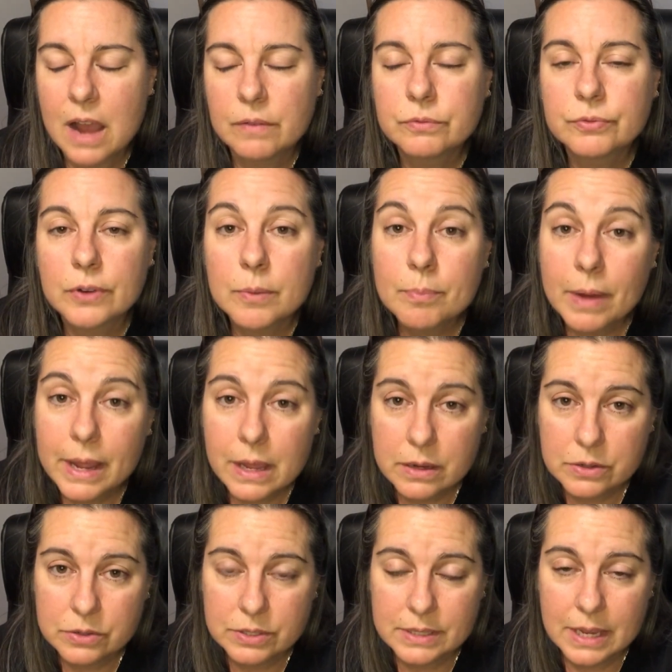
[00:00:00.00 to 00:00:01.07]
From my
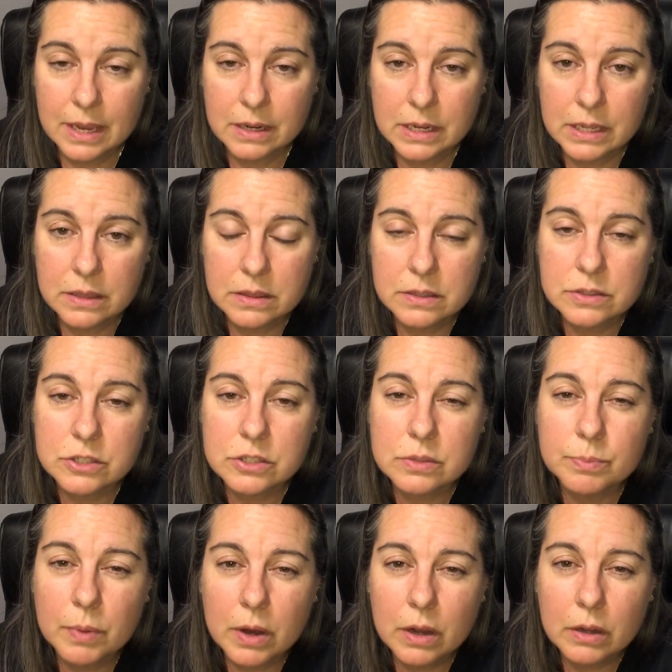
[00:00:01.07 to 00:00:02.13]
understanding, the
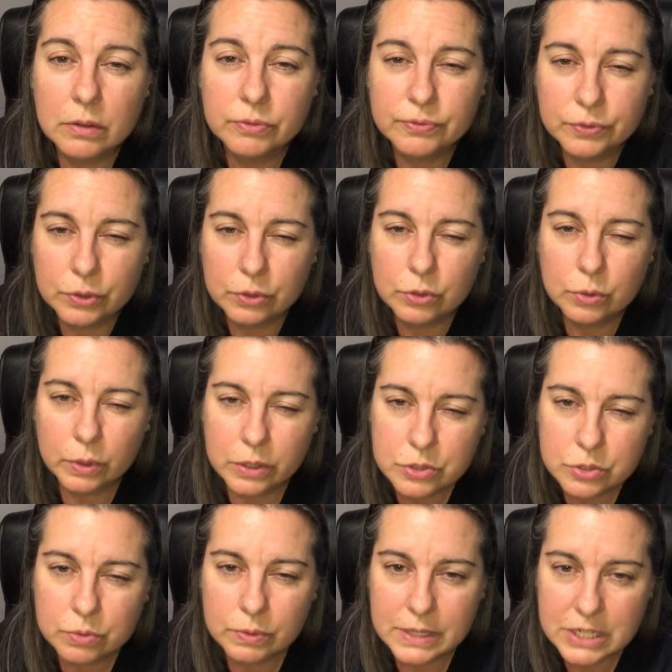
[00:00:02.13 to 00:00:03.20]
small food
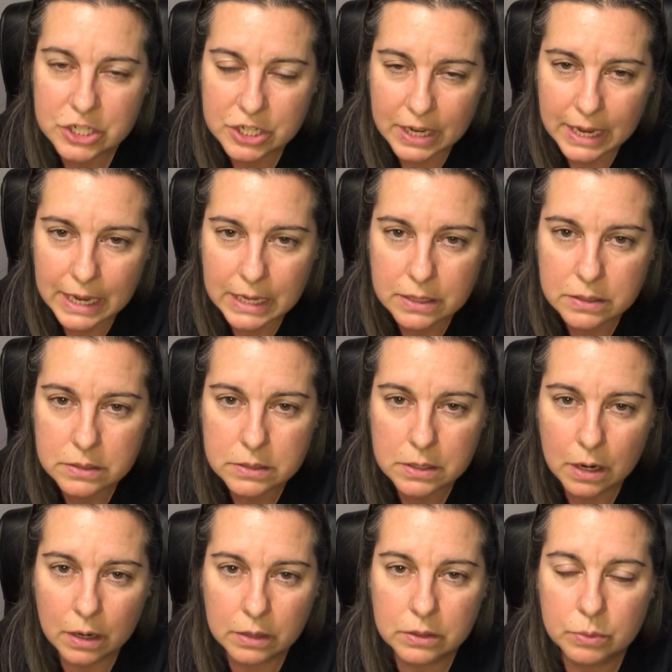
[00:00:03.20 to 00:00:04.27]
grocery chains
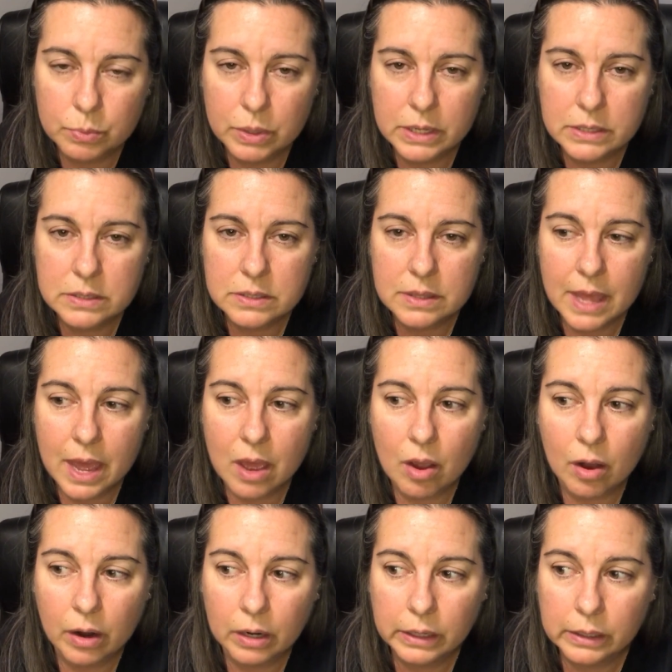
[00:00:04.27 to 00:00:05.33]
are the ones that
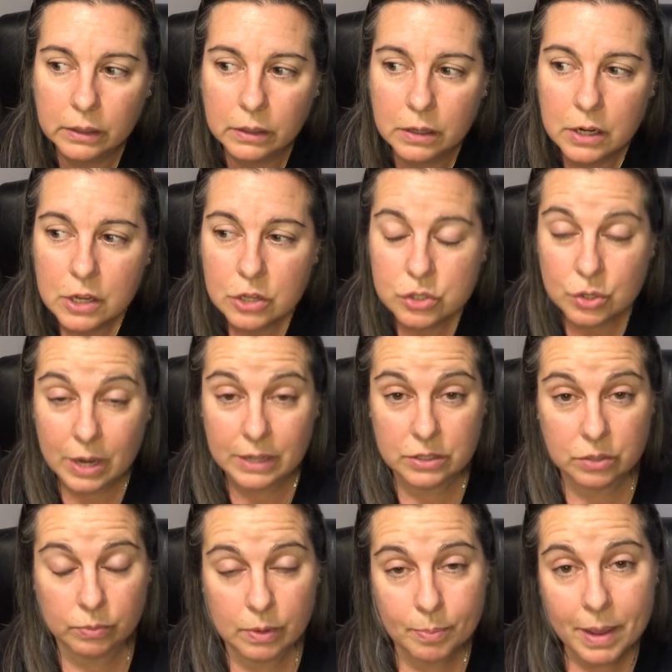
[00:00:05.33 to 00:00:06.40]
are trying
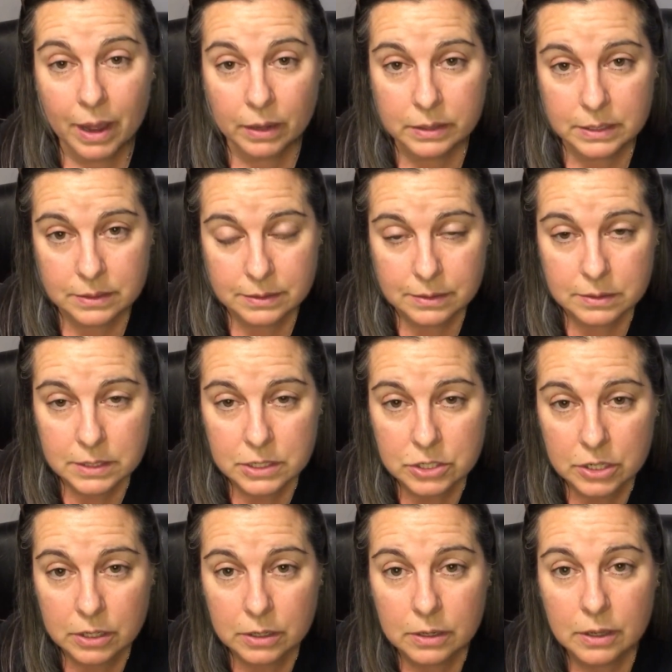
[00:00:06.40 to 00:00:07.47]
to repel this
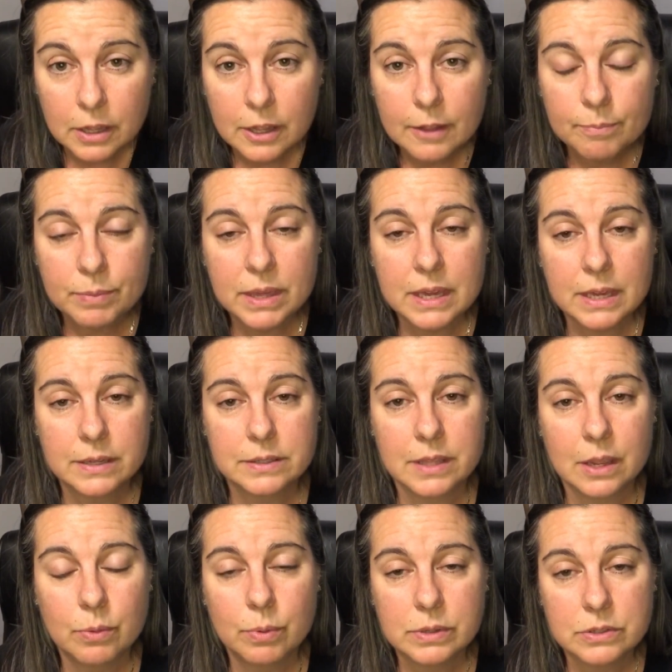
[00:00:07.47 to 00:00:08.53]
decision, because
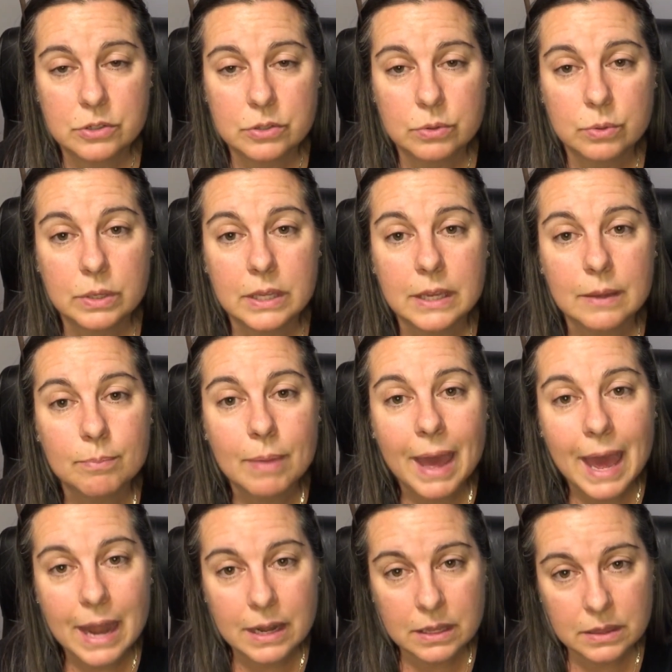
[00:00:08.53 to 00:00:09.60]
they want to keep
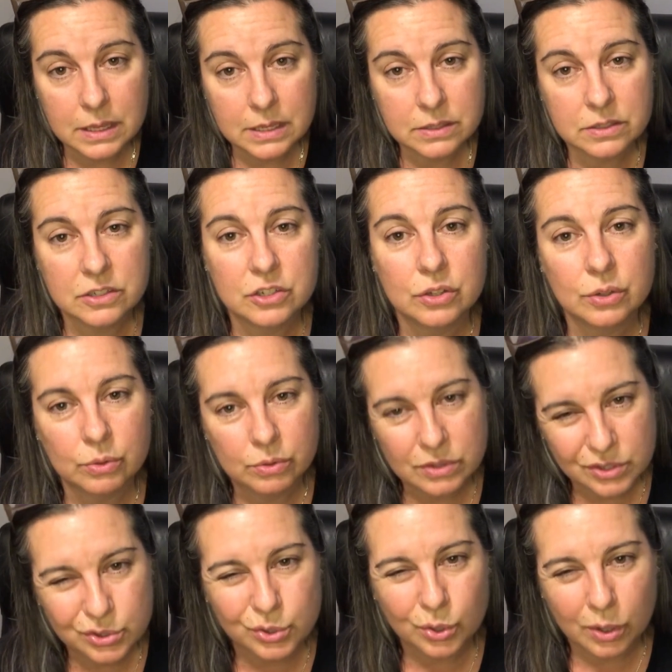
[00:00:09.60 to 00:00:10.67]
adding this to the
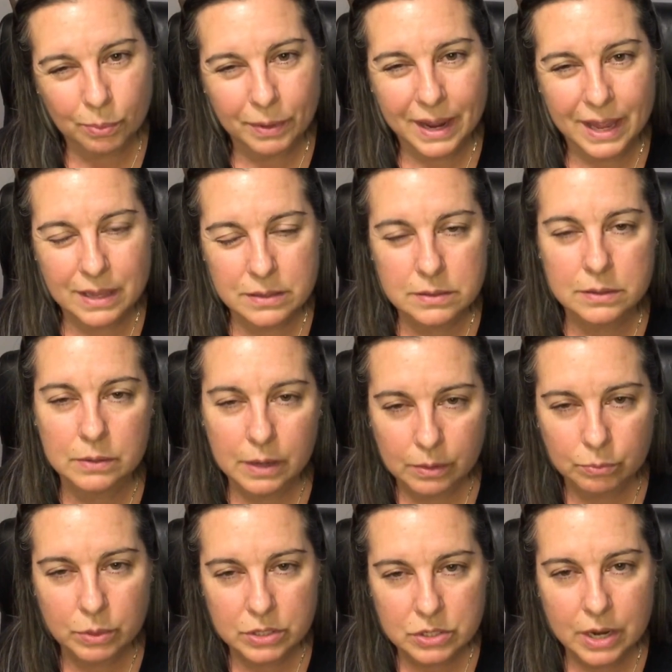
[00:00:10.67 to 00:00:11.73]
store brands, in
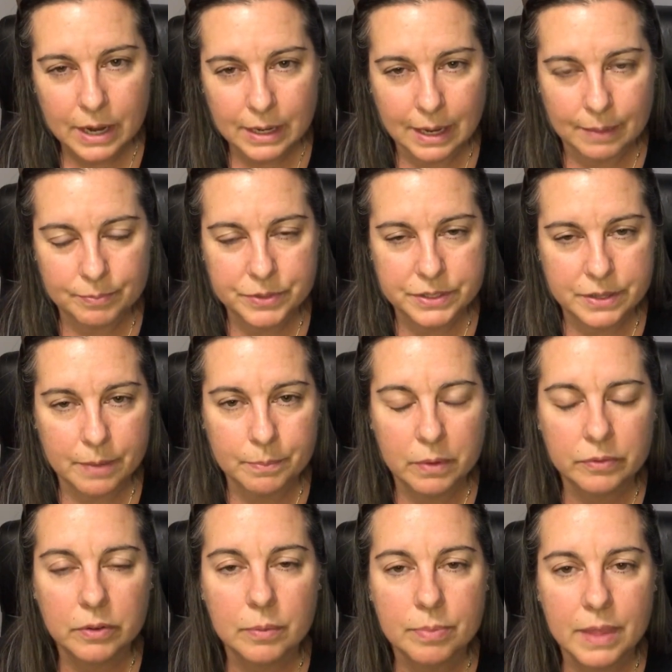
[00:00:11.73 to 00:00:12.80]
which I named some of
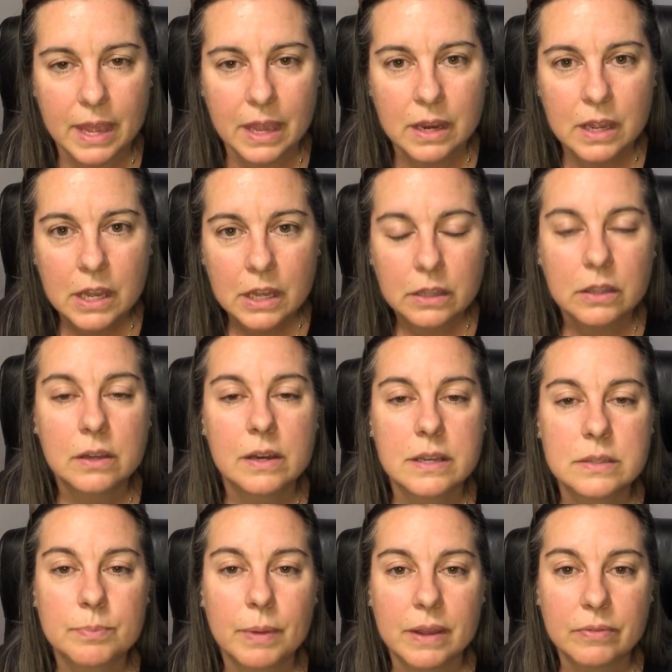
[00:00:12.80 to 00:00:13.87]
them that you
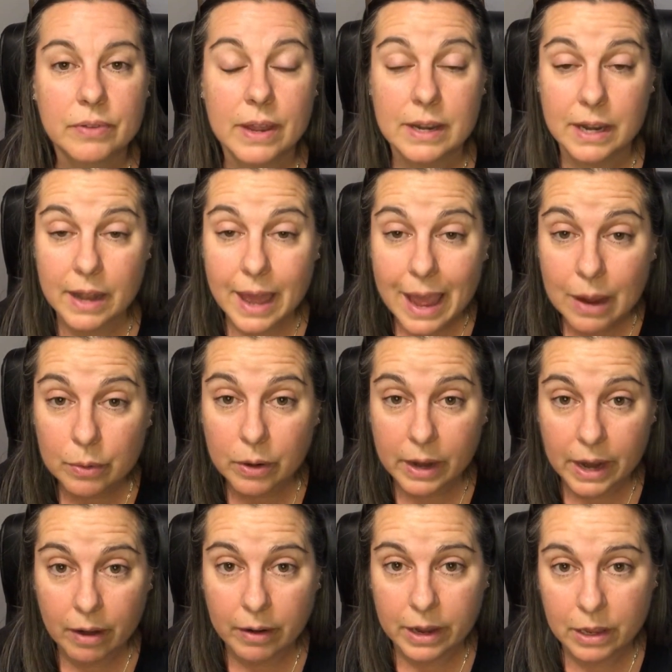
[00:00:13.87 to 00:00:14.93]
guys might find in our
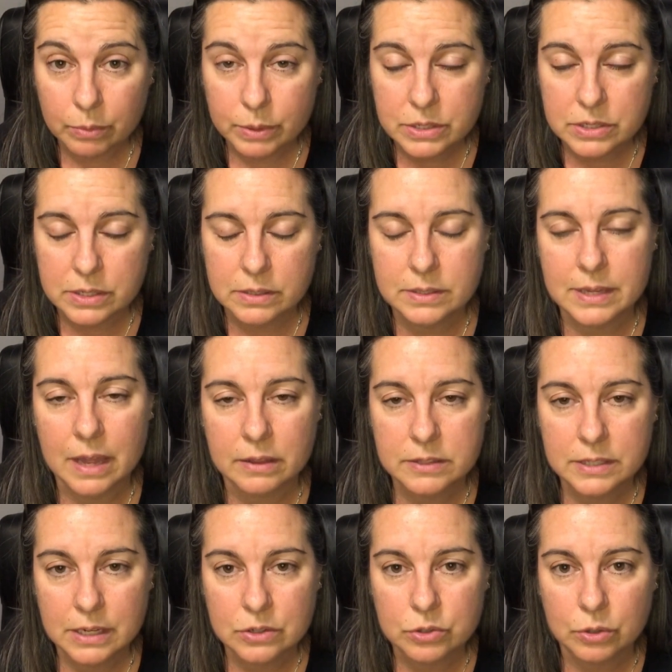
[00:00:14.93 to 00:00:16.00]
area, which is South
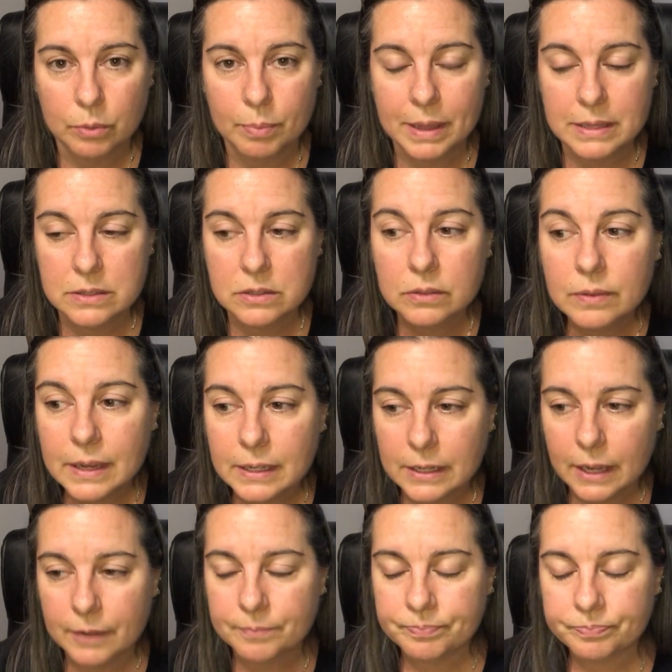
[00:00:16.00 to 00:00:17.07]
Central
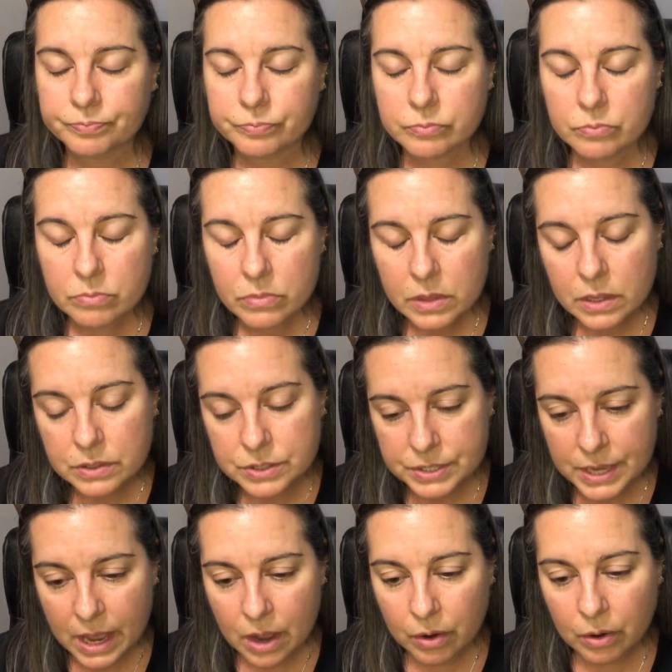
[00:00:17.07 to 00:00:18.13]
Pennsylvania.
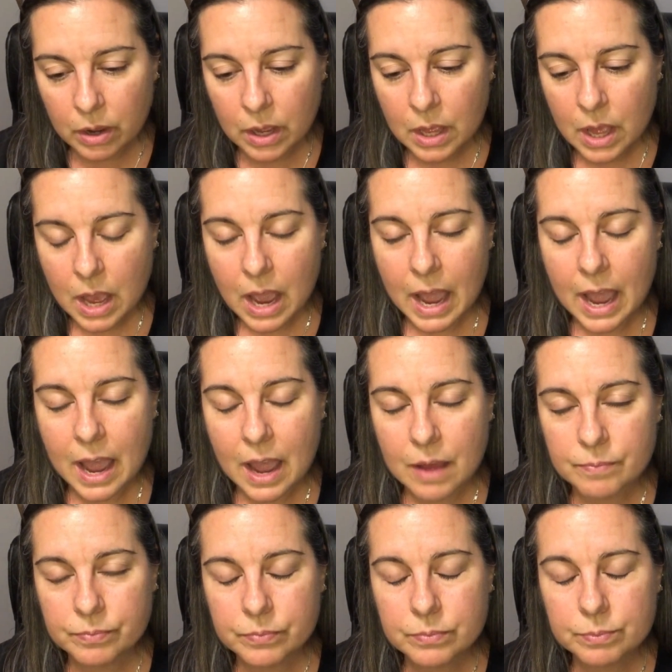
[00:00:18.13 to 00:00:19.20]
So
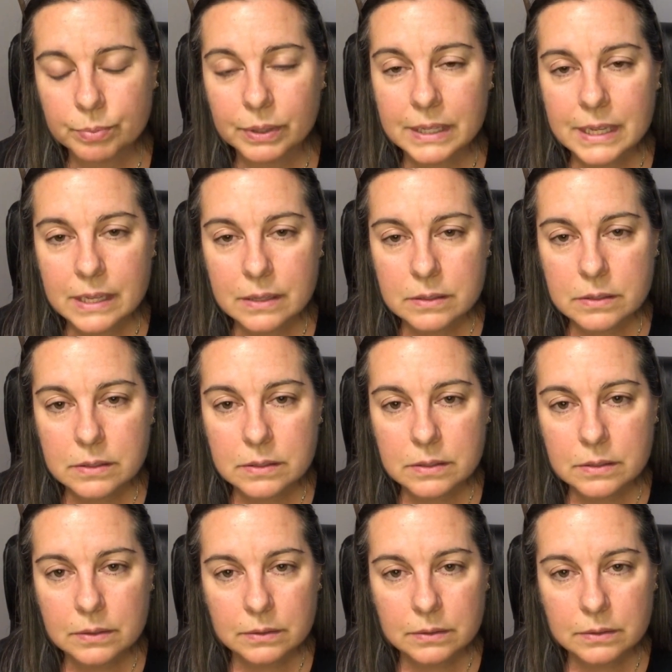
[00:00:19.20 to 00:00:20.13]
please